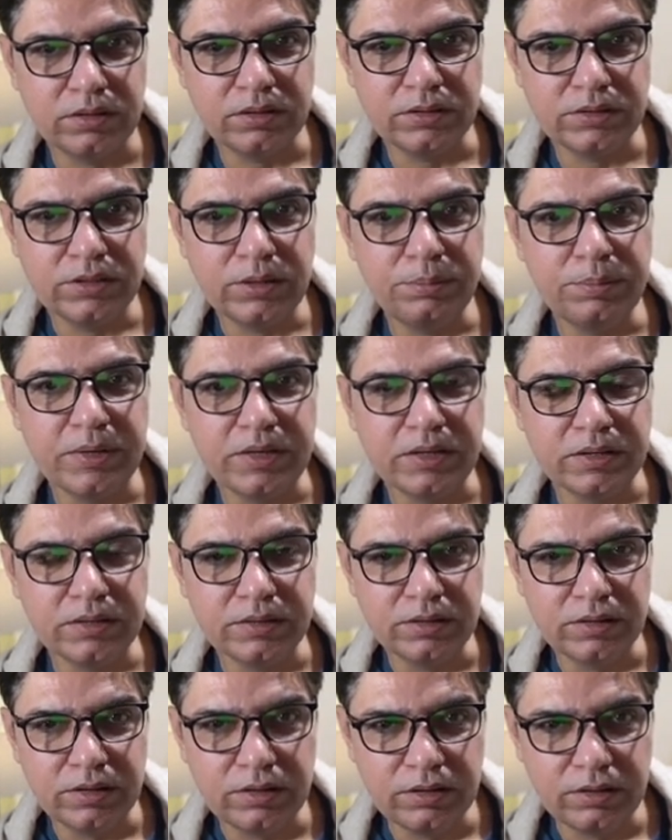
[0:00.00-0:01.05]

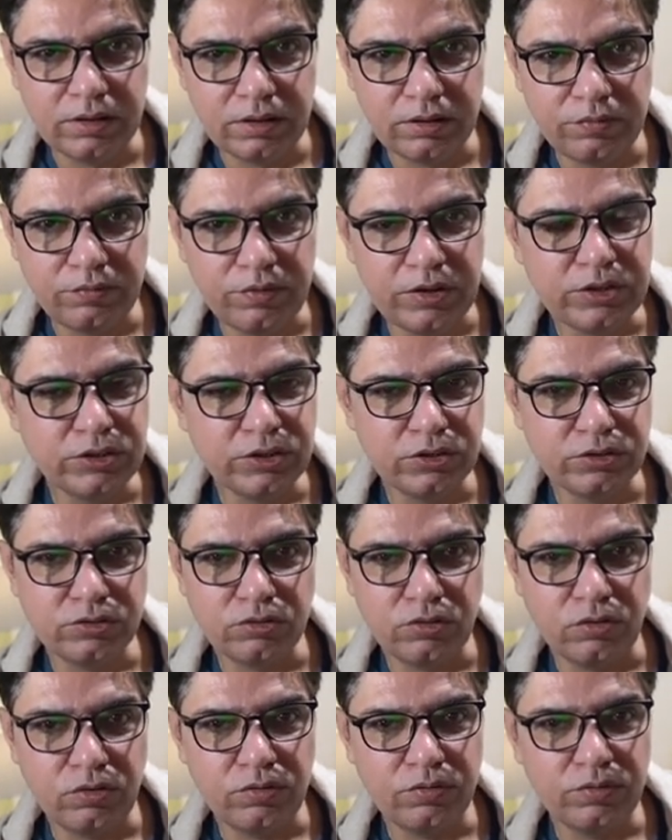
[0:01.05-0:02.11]
typical features
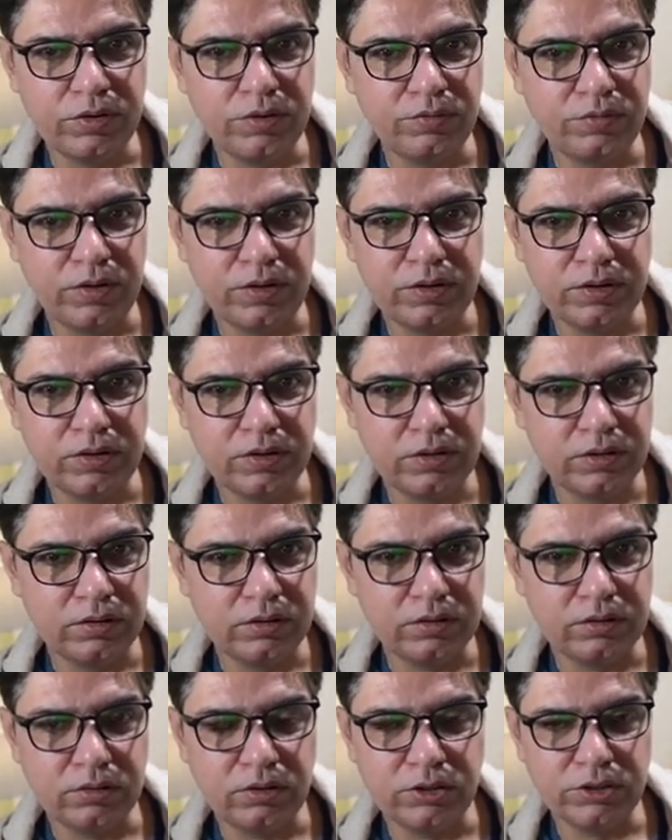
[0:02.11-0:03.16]
of different
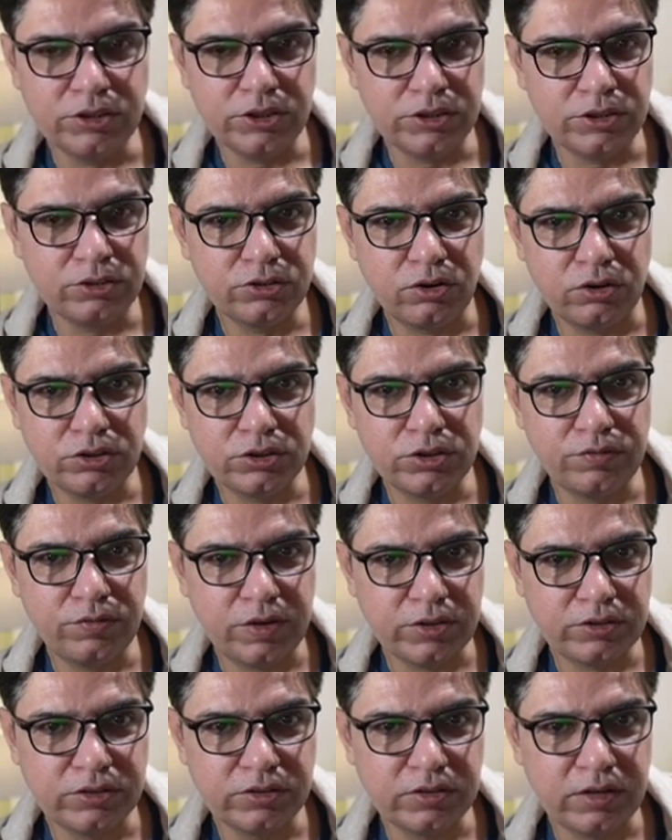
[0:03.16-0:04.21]
congenital torch
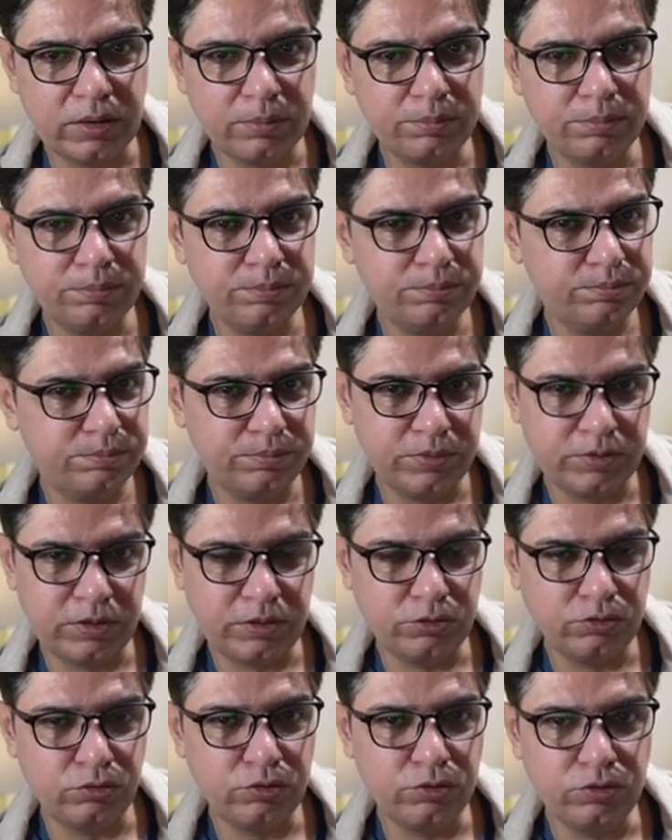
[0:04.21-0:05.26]
infections, like, as I
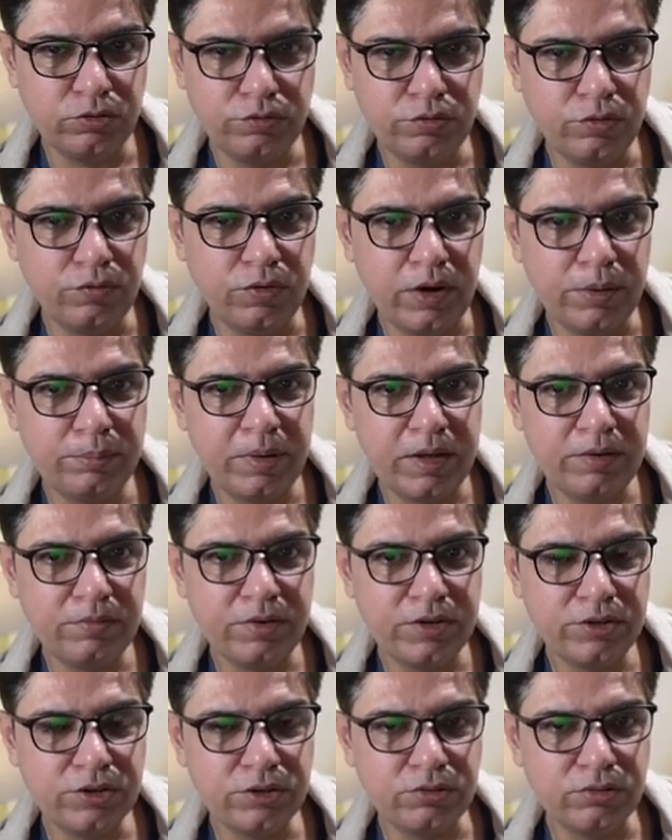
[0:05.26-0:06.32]
told you, if you find
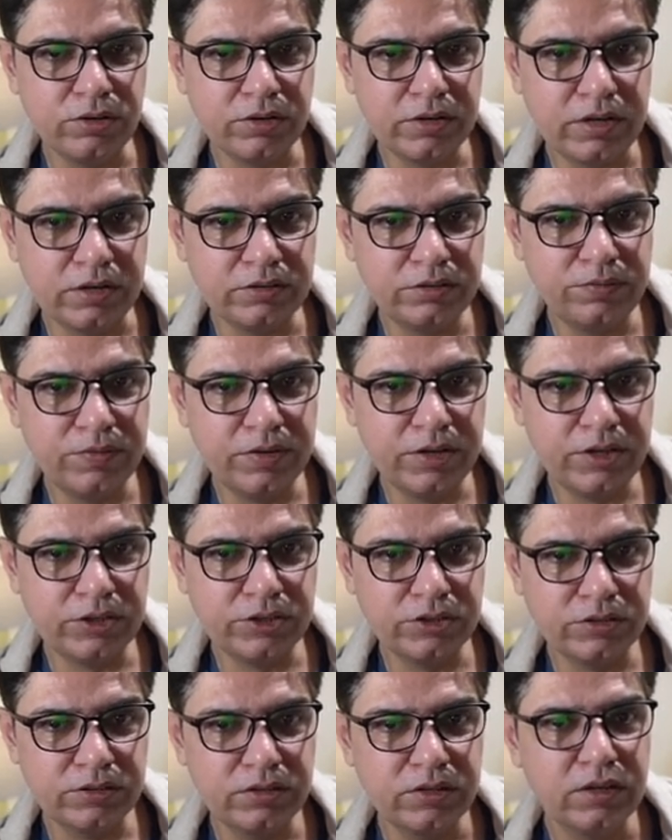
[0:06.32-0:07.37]
periventricular
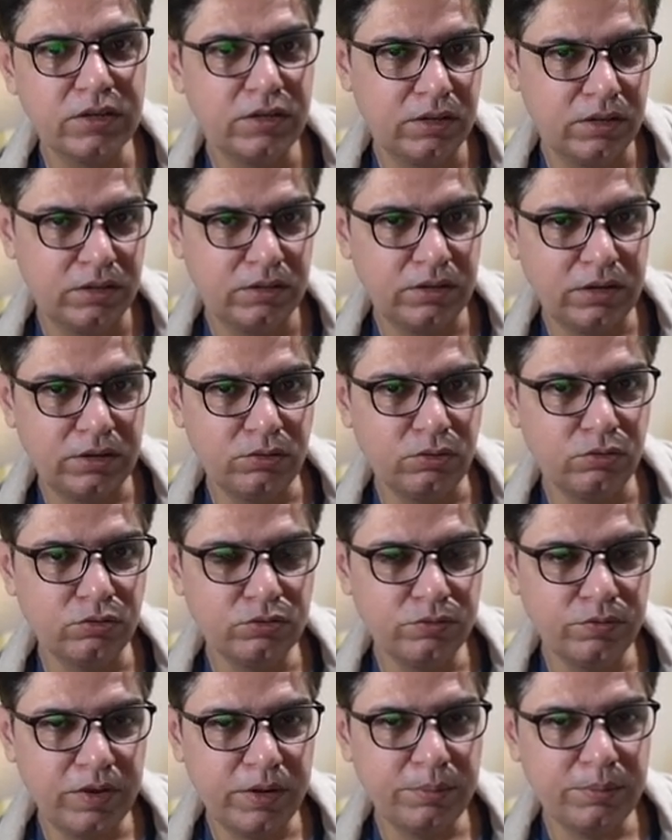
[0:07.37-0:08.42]
calcifications, that goes
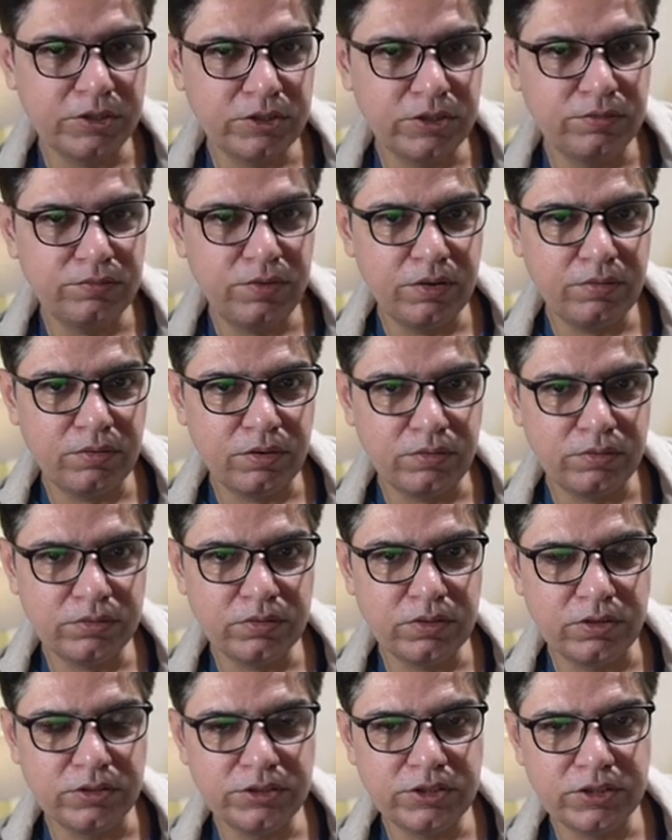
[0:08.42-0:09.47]
very much in favor of
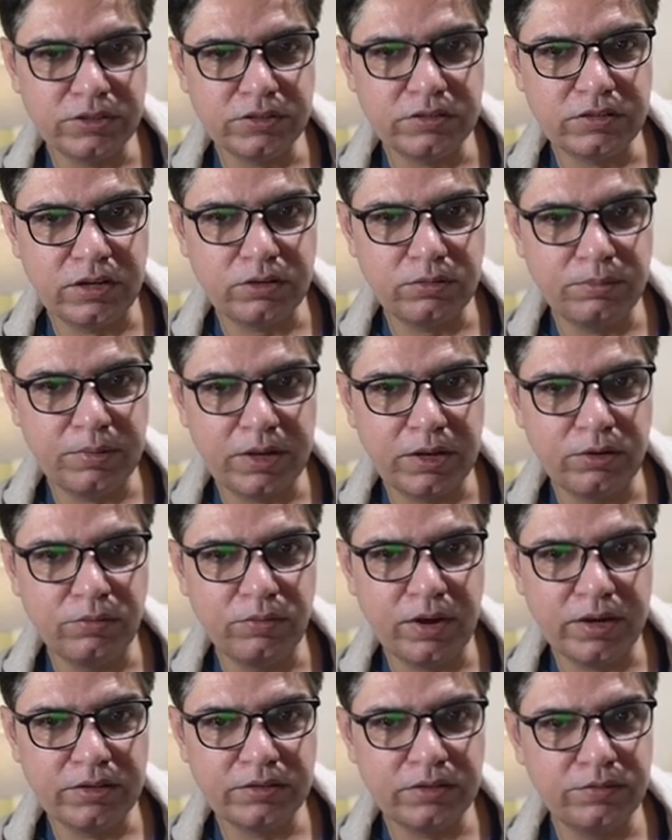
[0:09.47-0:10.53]
congenital
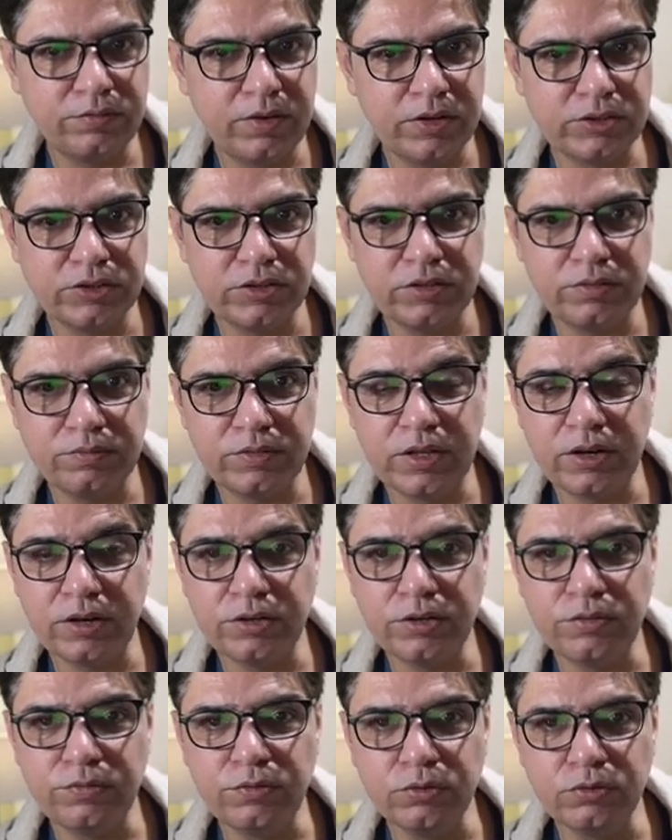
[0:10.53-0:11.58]
cytomegalovirus infection. If there are
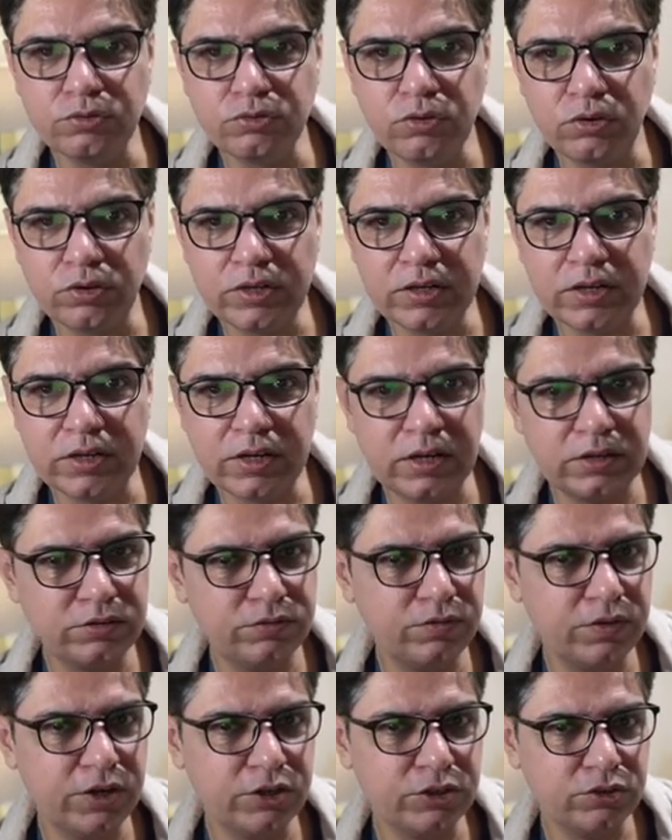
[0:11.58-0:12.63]
diffuse cortical
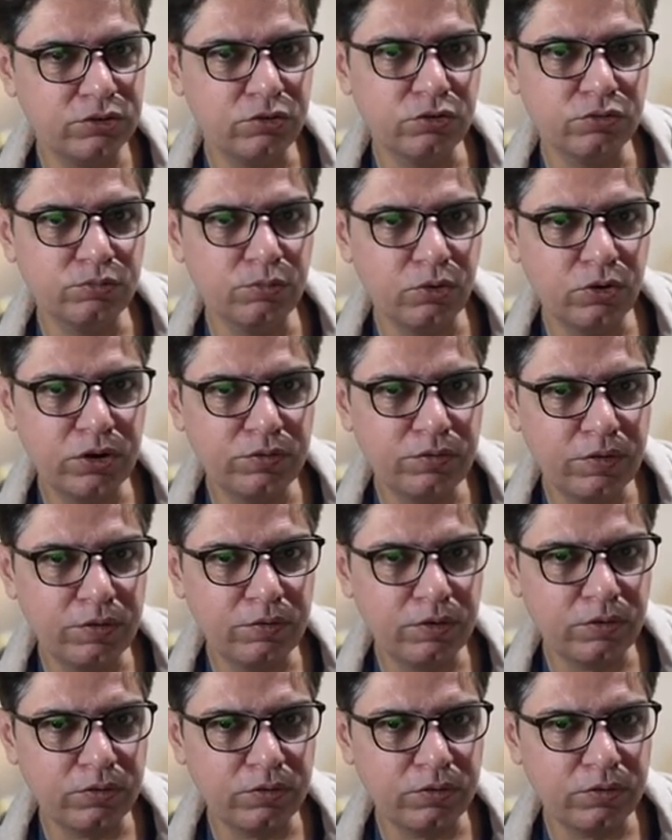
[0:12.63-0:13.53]
calcification, goes more in favor of